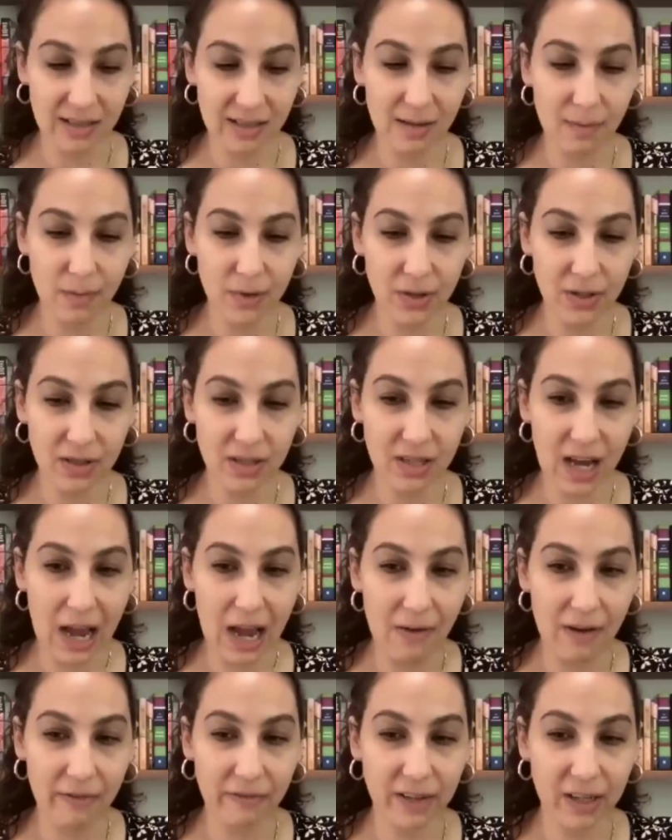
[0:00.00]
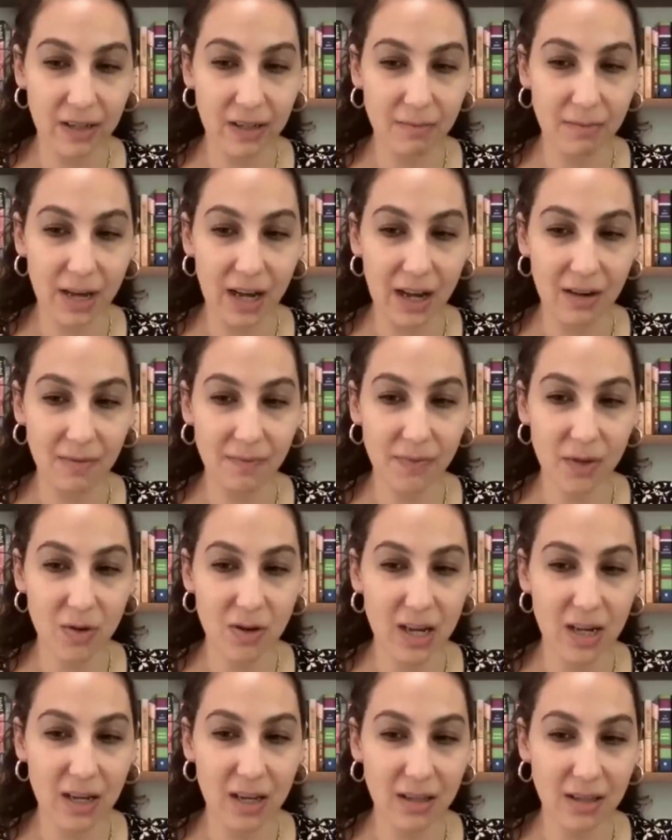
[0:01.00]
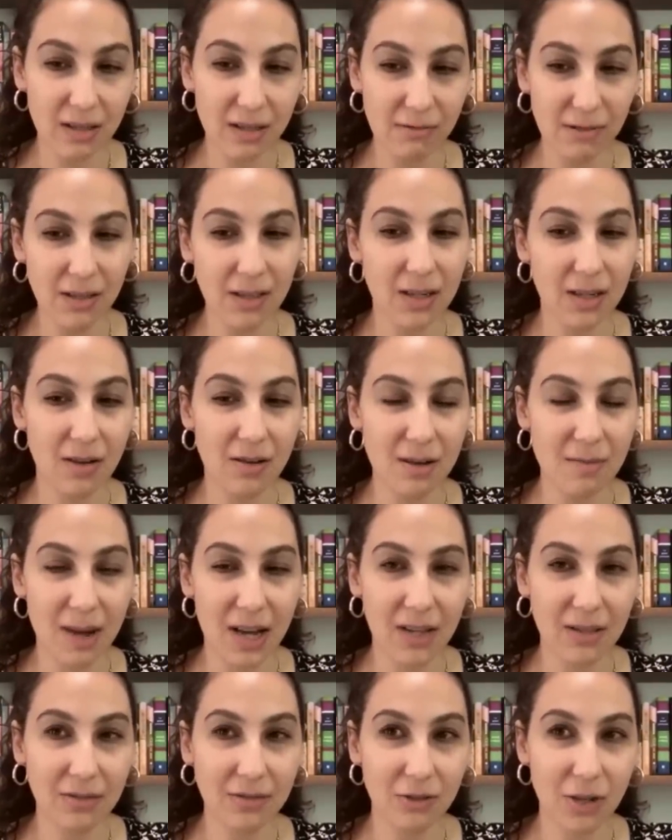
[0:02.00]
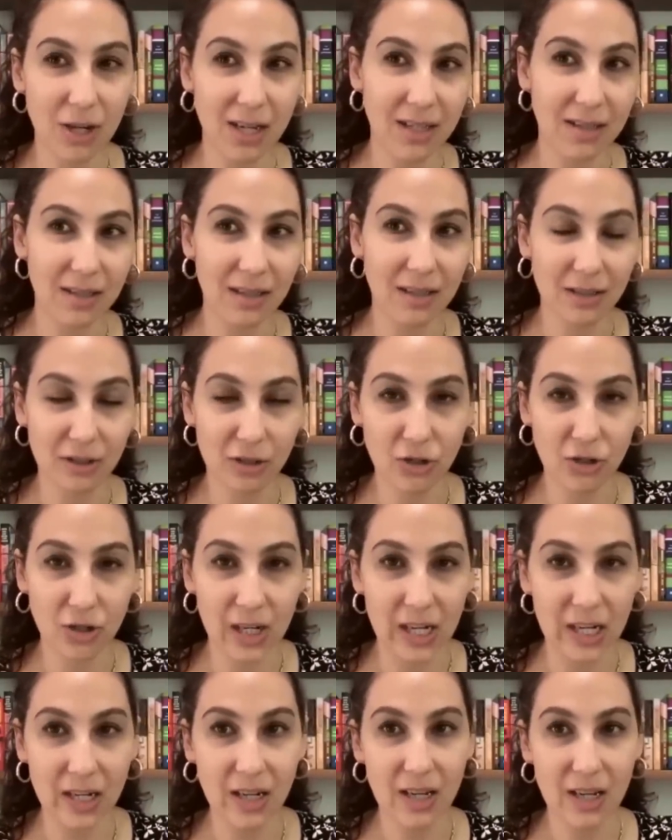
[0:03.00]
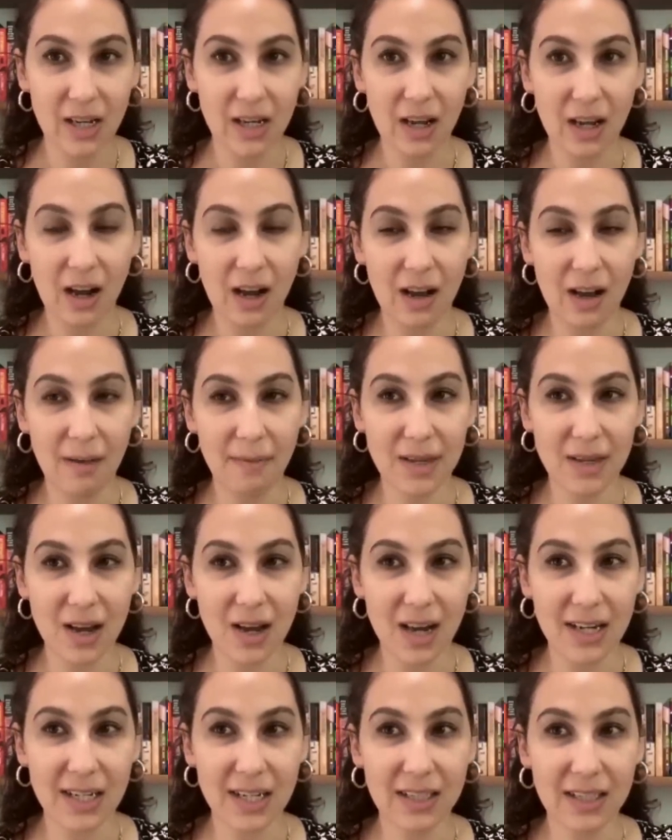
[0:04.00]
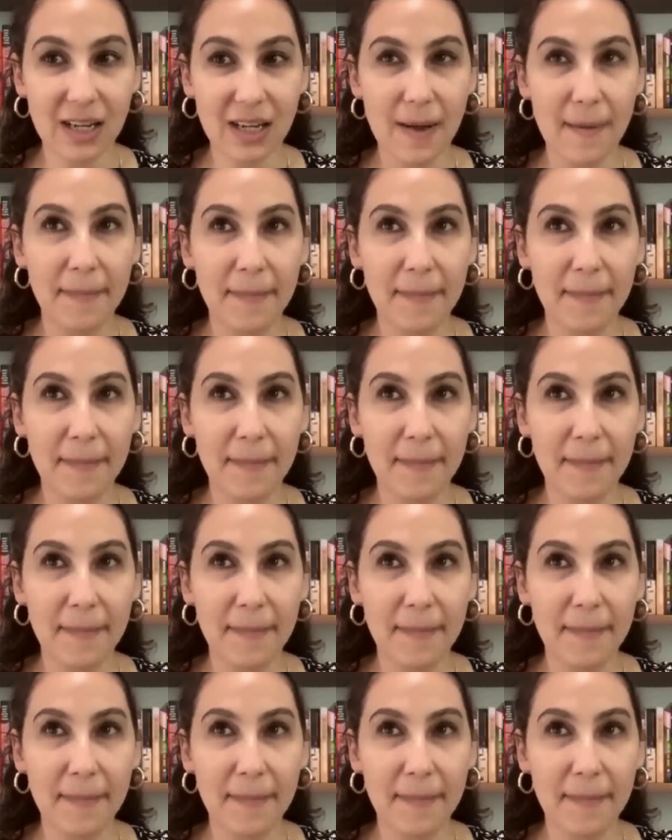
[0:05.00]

similar to how I felt about, okay, nothing's really known about Trinkets on the Street, um, Giannis,